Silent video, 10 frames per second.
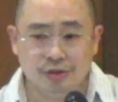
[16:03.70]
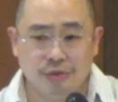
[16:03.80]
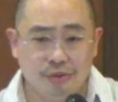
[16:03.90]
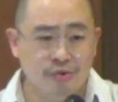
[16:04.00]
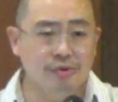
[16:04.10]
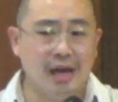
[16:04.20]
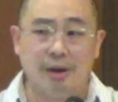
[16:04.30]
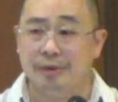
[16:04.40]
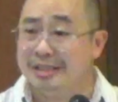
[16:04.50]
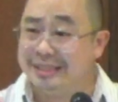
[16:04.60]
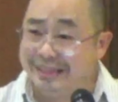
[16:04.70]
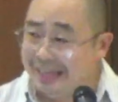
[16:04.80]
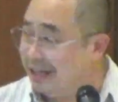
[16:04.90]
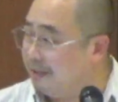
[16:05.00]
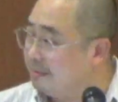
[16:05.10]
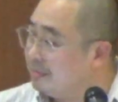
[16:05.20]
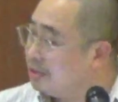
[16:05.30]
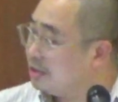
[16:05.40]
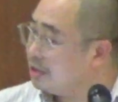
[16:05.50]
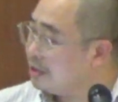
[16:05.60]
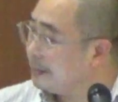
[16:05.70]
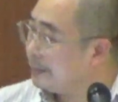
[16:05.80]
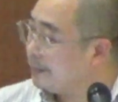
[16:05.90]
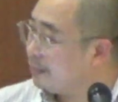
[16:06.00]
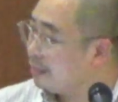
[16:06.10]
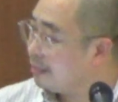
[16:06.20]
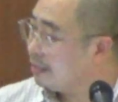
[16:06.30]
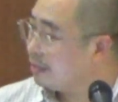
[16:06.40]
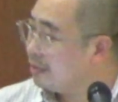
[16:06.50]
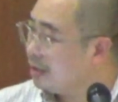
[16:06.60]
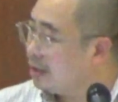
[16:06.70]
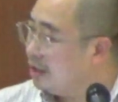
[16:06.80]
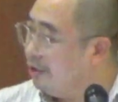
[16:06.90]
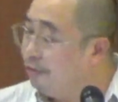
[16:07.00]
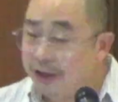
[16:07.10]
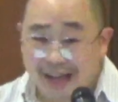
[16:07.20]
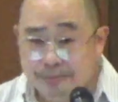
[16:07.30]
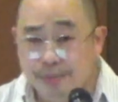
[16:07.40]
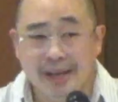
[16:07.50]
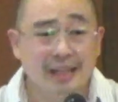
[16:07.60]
through our schemes, if we can't bring it